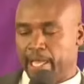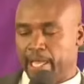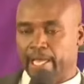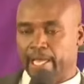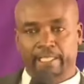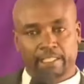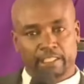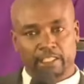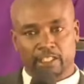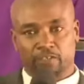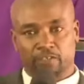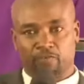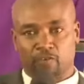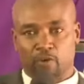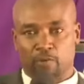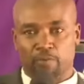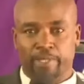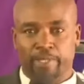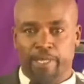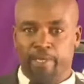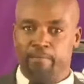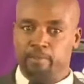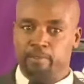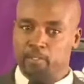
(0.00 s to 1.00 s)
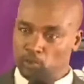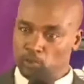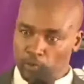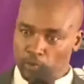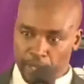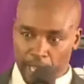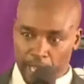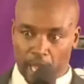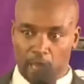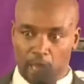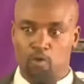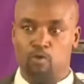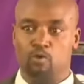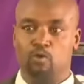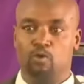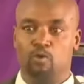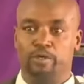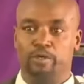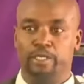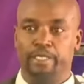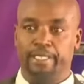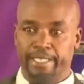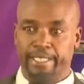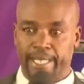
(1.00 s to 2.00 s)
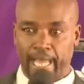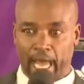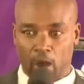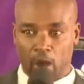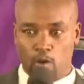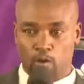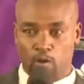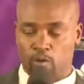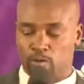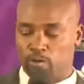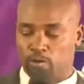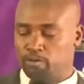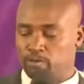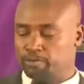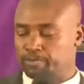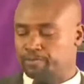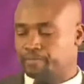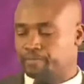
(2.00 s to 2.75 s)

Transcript: And this is from them, sio yangu, ni yao.